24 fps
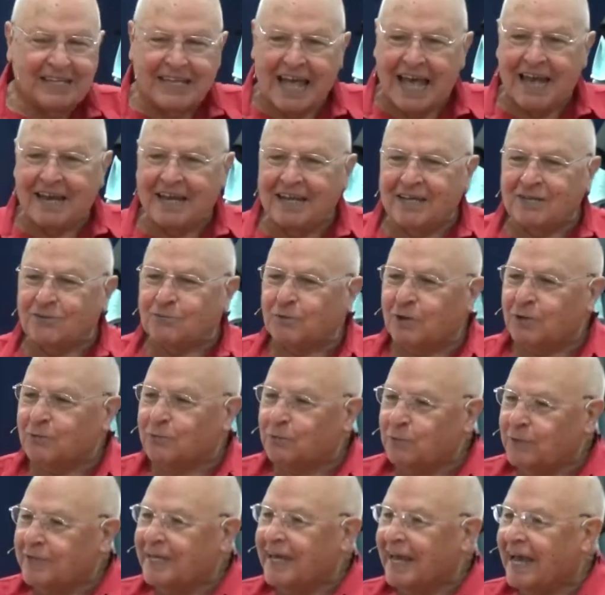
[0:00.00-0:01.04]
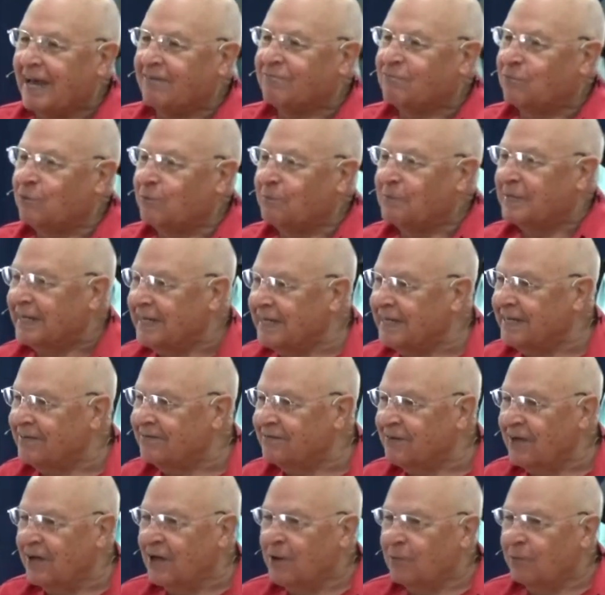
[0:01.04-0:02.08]
That is what we have to
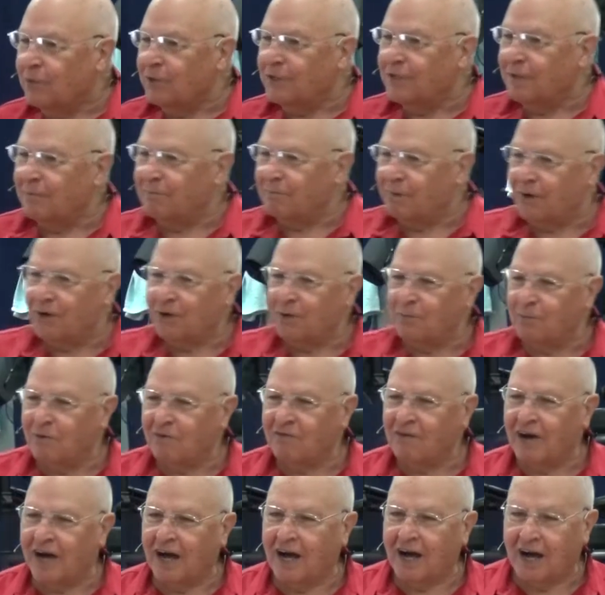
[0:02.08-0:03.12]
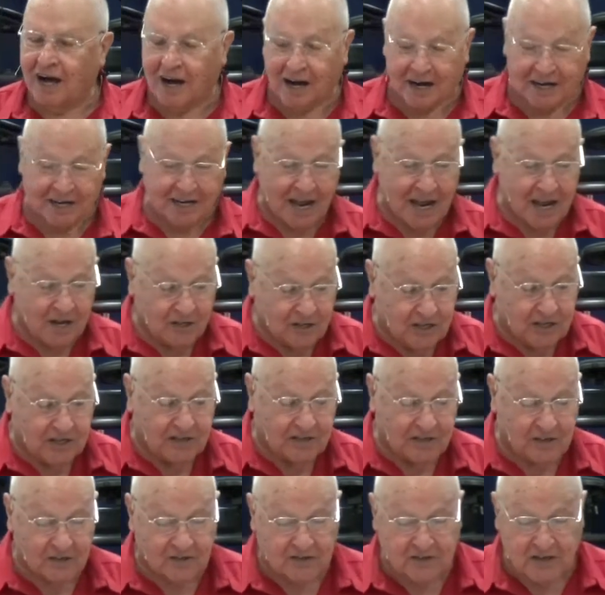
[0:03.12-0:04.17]
believe with the bottom of our heart.
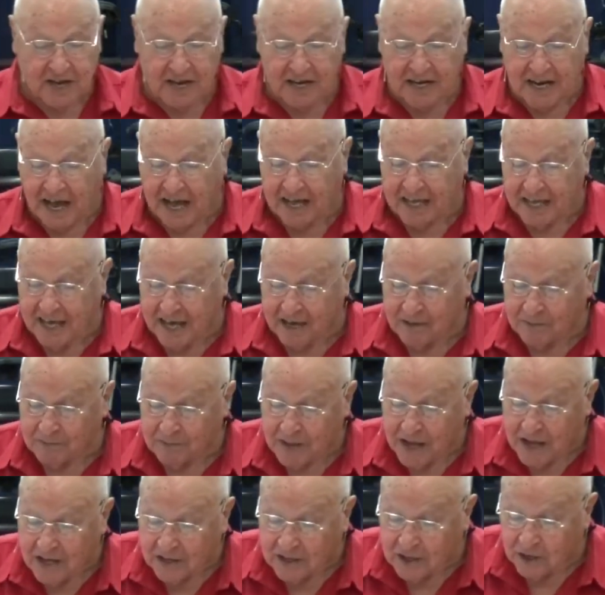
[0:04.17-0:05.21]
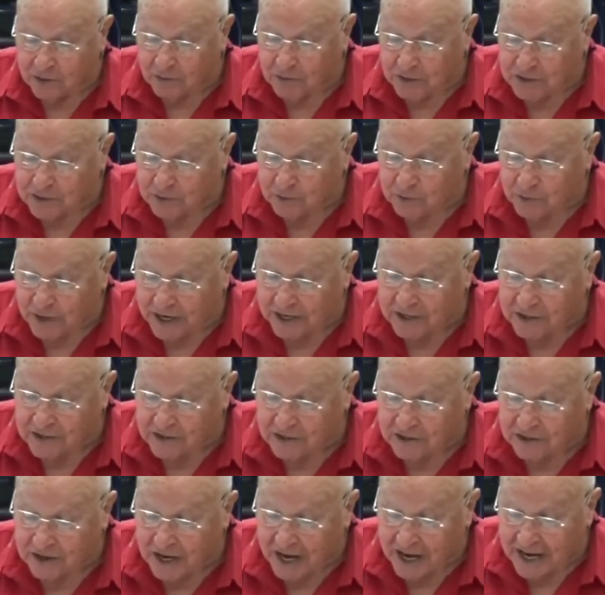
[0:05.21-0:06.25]
Jesus said, I am the
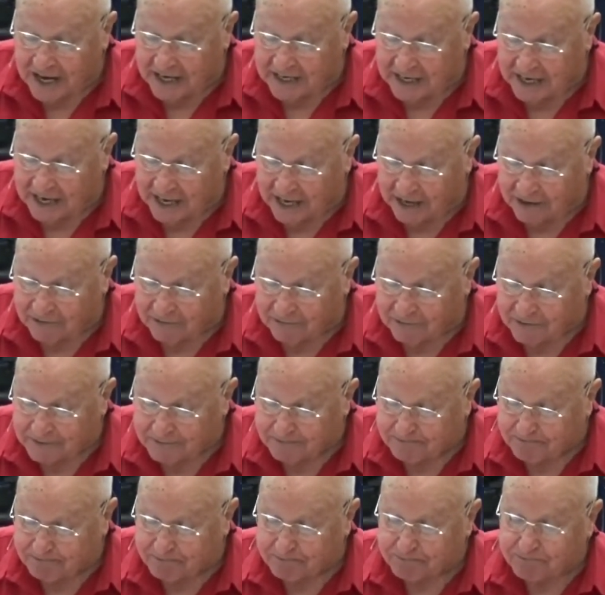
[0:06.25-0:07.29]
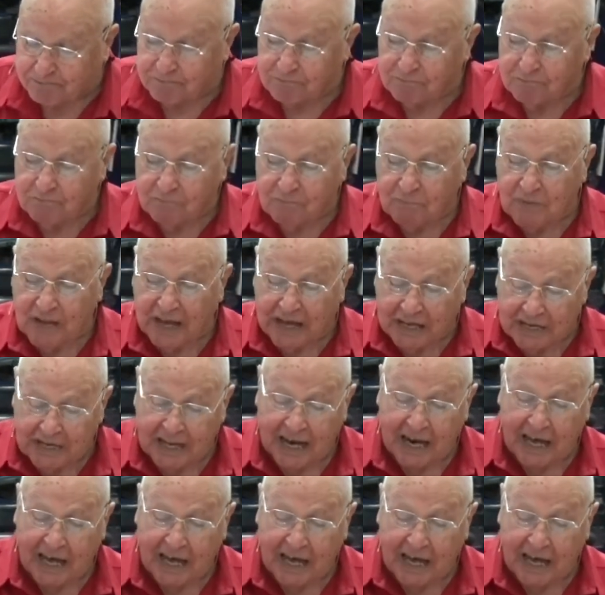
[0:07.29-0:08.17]
resurrection and the life and